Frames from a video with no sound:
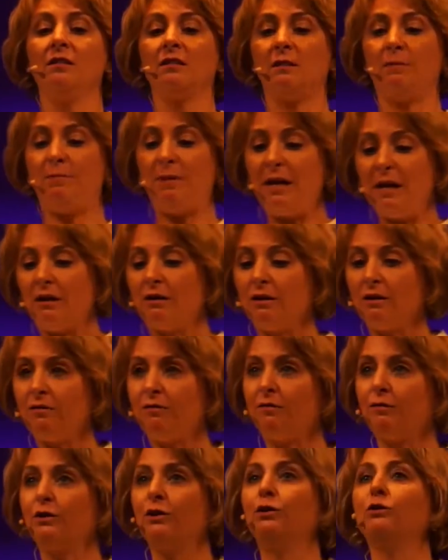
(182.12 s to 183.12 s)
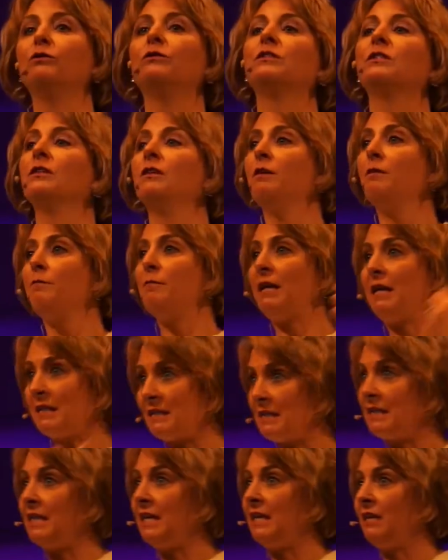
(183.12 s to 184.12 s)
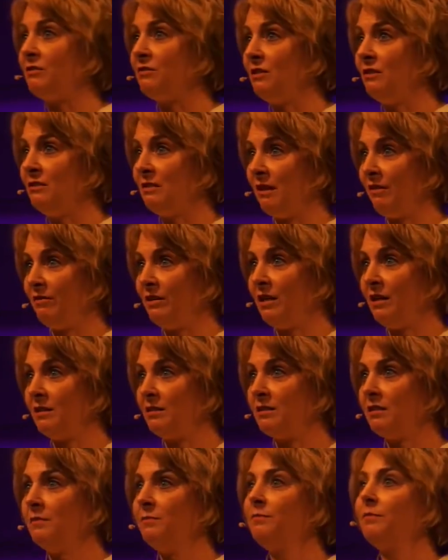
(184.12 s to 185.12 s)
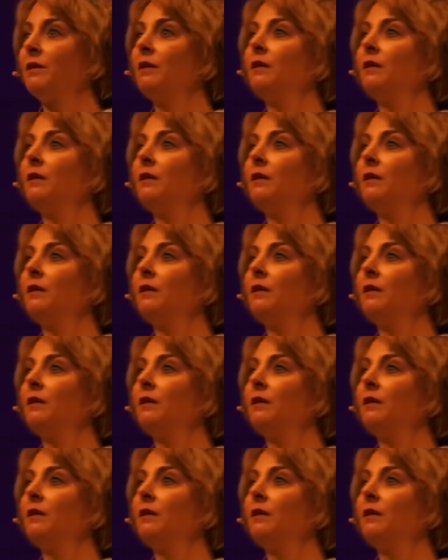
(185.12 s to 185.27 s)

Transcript: to bear the fruit because of the gifts he's given us.